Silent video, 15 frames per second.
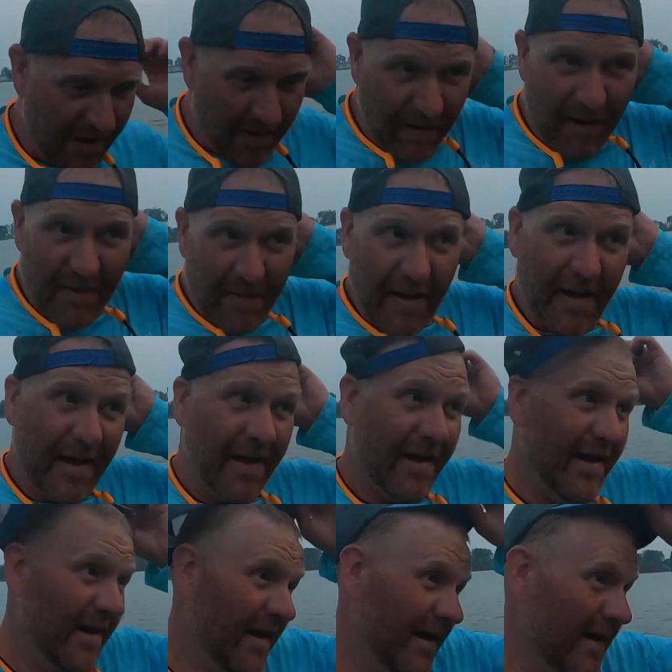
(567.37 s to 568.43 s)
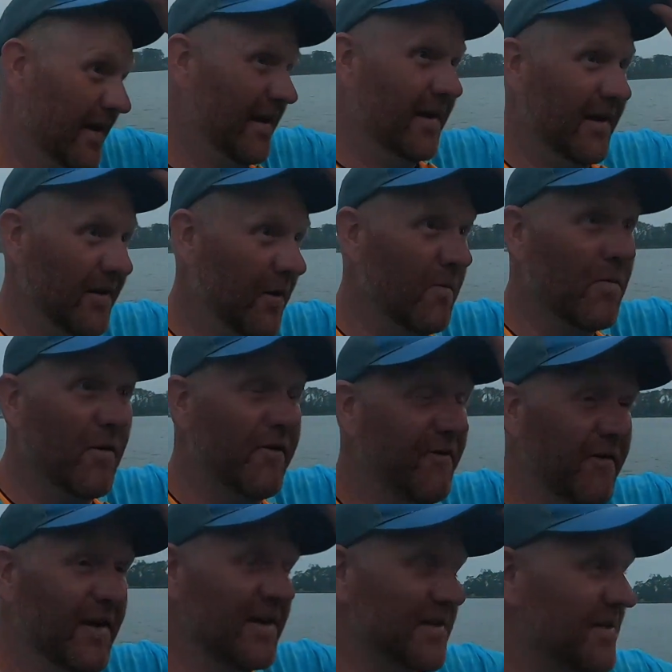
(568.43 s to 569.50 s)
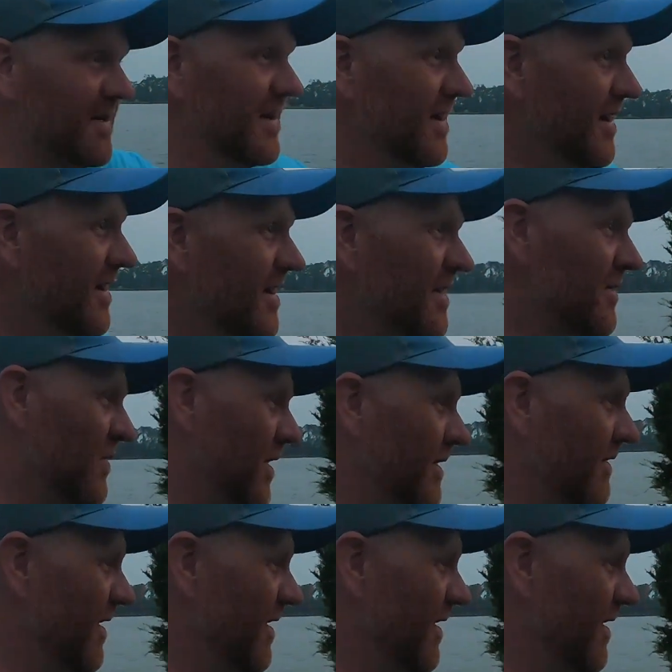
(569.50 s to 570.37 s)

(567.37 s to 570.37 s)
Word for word: Well, no more fish. Do you have